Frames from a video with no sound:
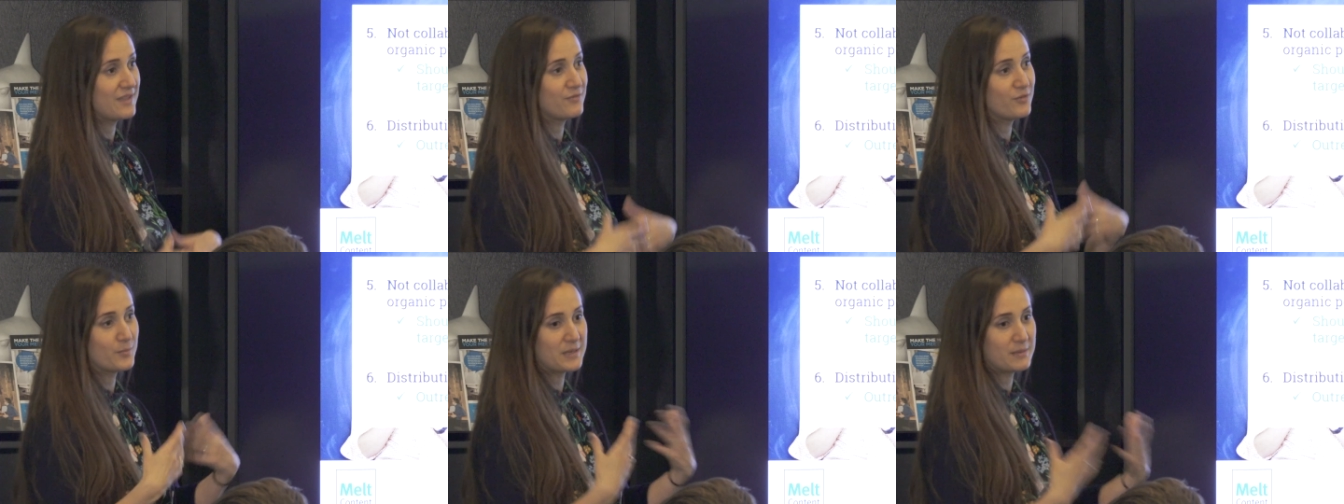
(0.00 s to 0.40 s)

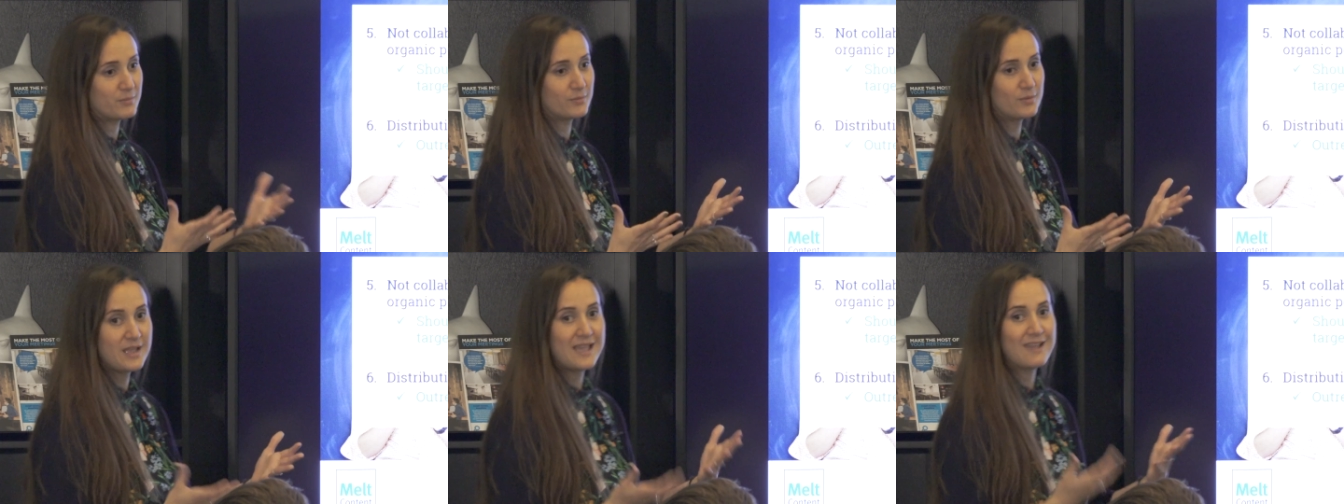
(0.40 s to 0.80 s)
therefore
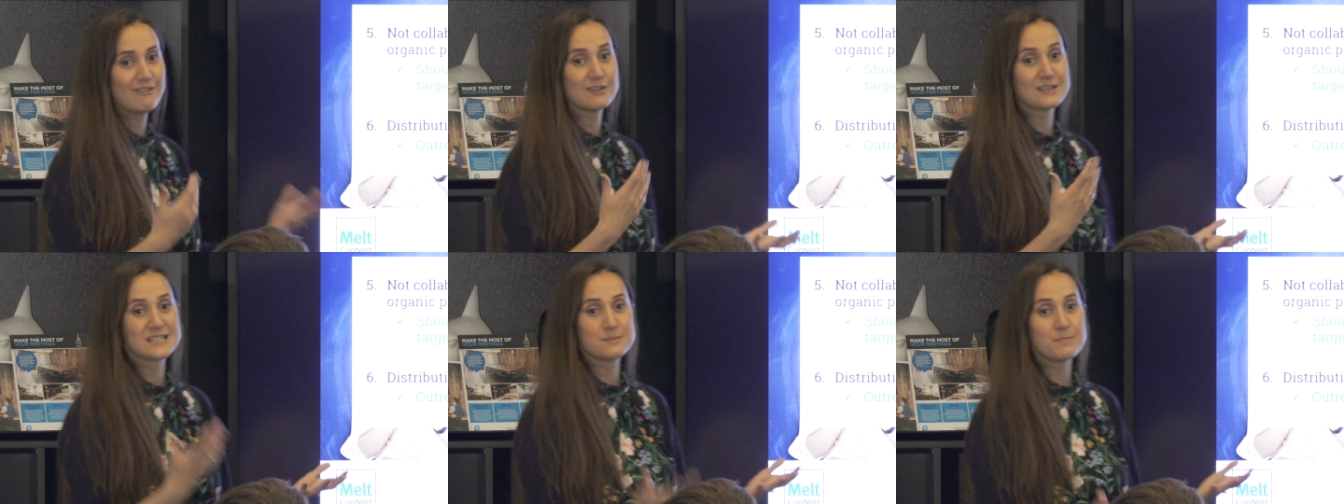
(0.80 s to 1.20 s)
people are
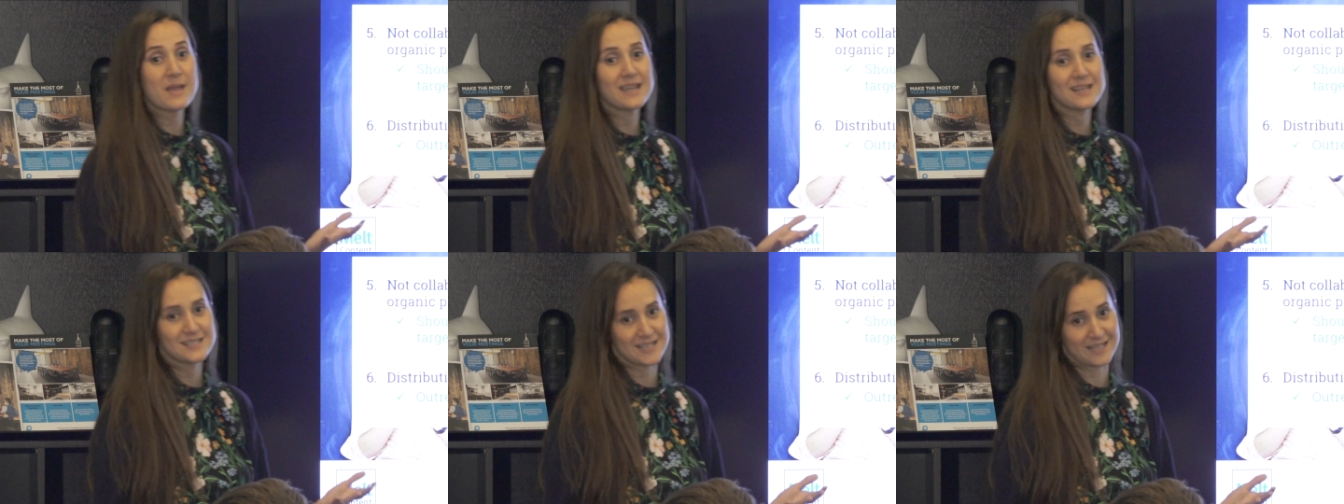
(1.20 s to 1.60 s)

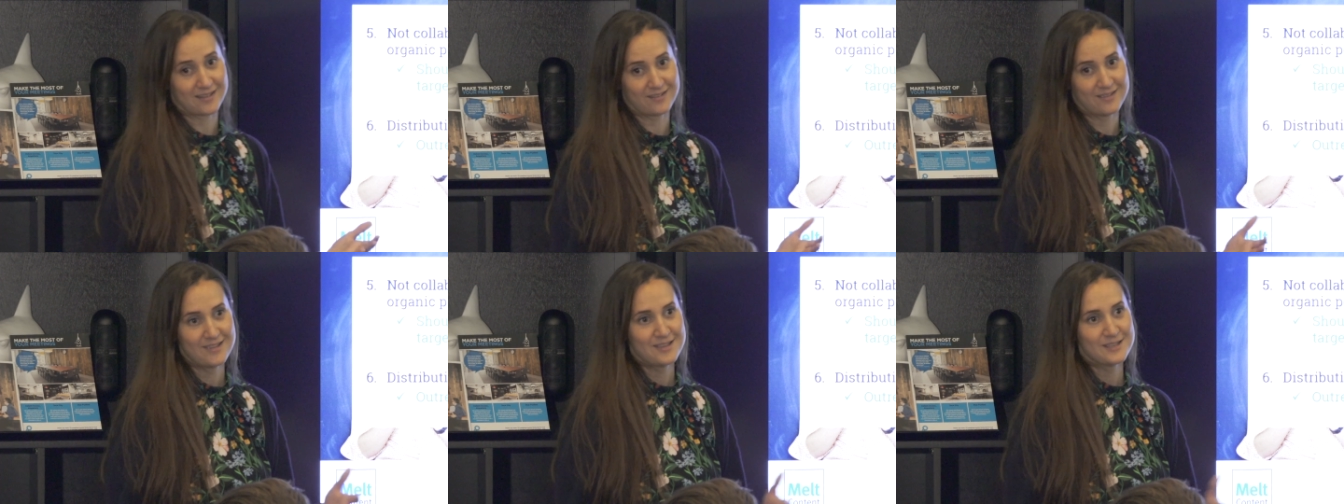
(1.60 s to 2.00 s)

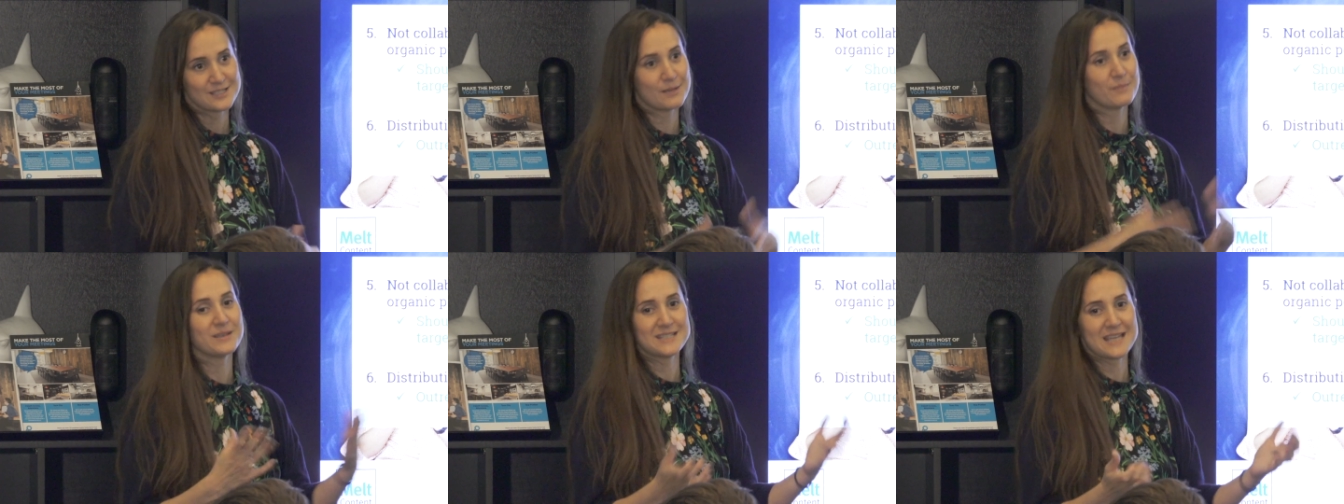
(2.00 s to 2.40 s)
expecting
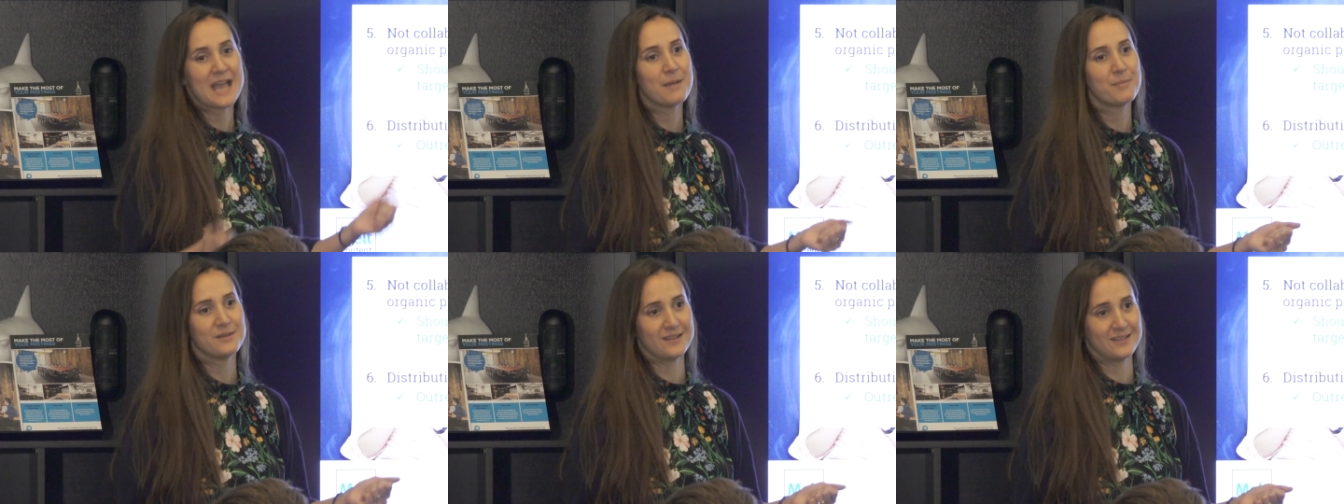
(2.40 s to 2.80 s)
something to
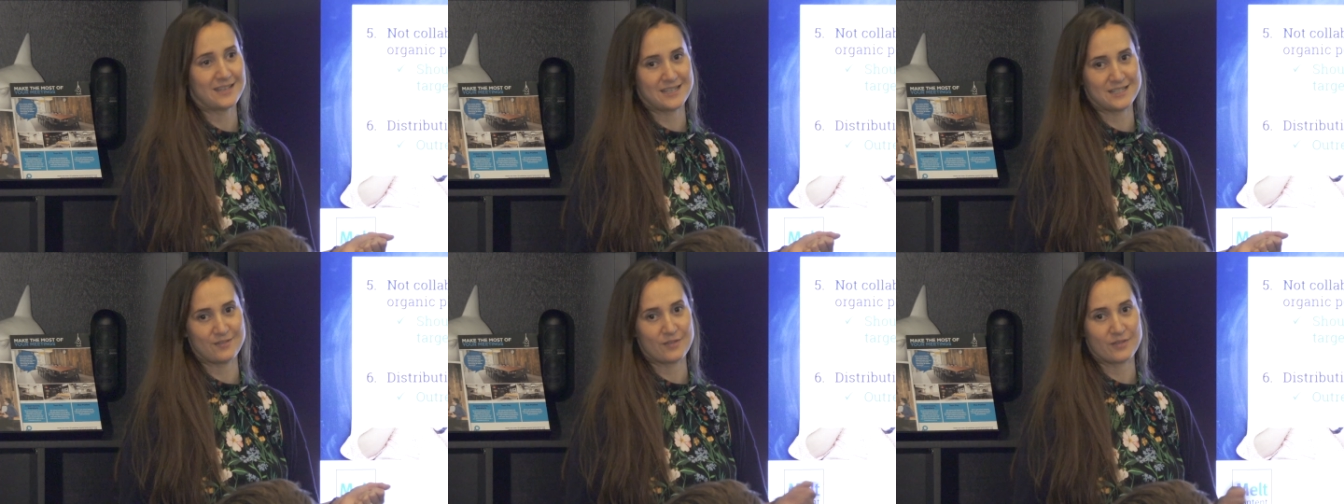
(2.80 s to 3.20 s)
happen at the
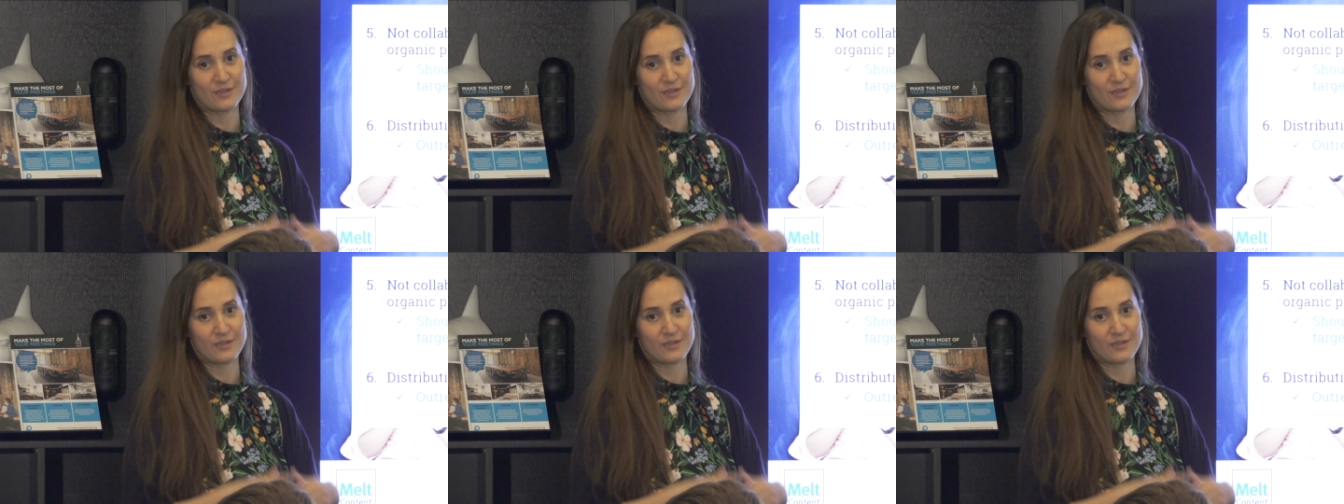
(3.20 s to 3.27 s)
end of it.